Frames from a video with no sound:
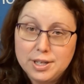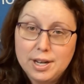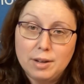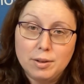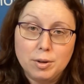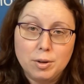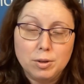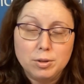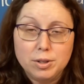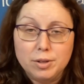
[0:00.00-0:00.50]
Now
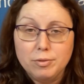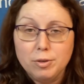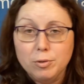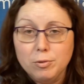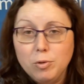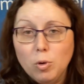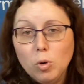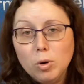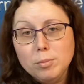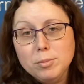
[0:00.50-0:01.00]
there are different
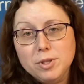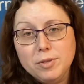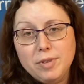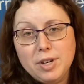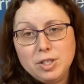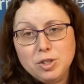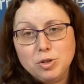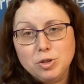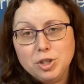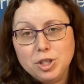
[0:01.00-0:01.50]
forms of
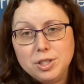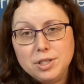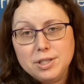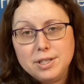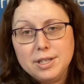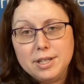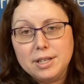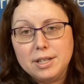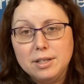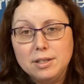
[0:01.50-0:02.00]
estrogens
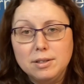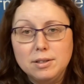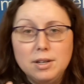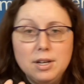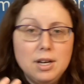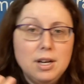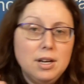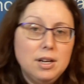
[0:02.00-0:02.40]
that it can